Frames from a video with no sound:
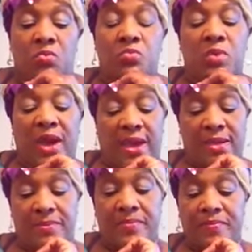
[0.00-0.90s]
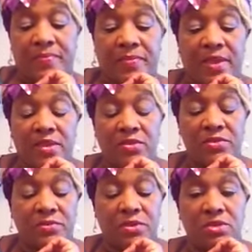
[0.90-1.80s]
Ray,
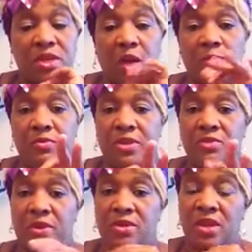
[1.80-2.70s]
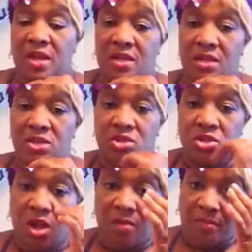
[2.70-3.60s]
there's a couple of reasons why you're not going to get your
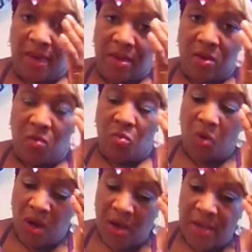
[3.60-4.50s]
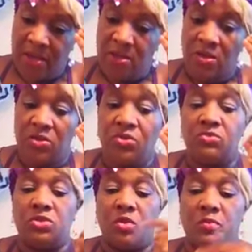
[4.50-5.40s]
job back. One,
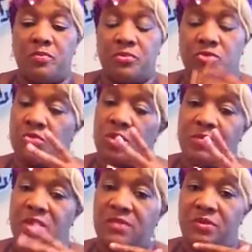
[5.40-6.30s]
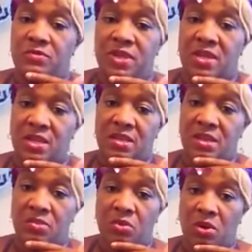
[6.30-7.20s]
you don't truly believe you've done
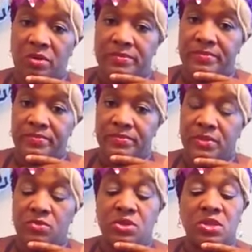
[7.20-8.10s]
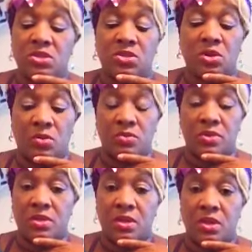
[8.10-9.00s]
anything wrong. You just don't.